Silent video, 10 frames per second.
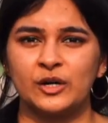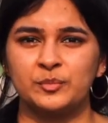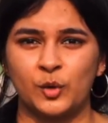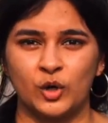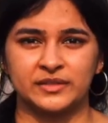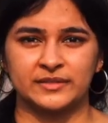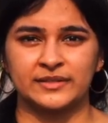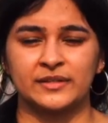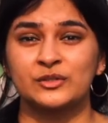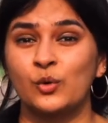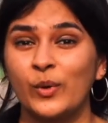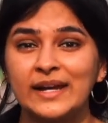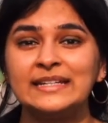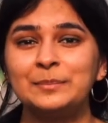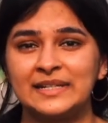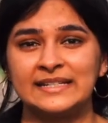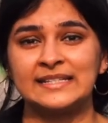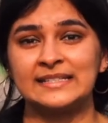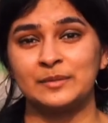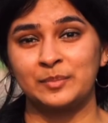Without Borders squarely
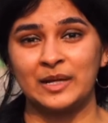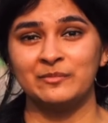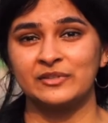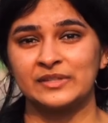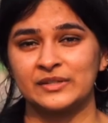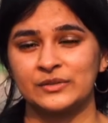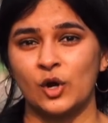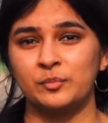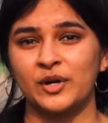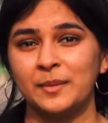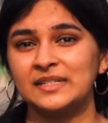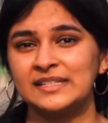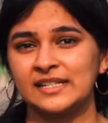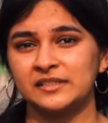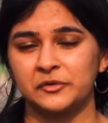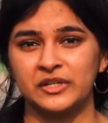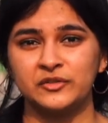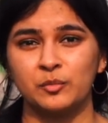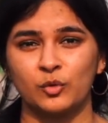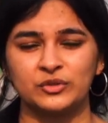places the blame for this on Prime Minister
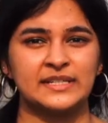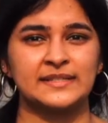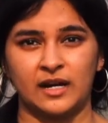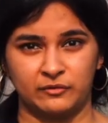Narendra Modi's